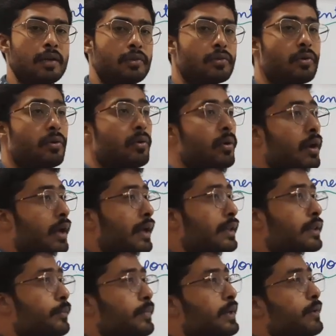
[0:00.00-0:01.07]
So, in
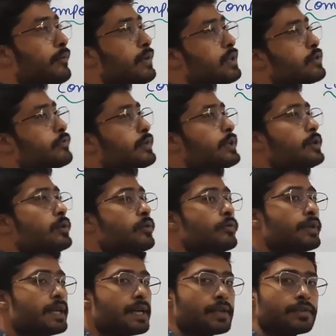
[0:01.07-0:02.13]
the previous video,
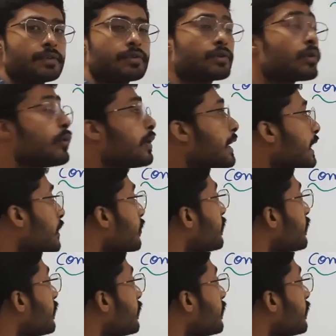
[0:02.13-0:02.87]
we are just going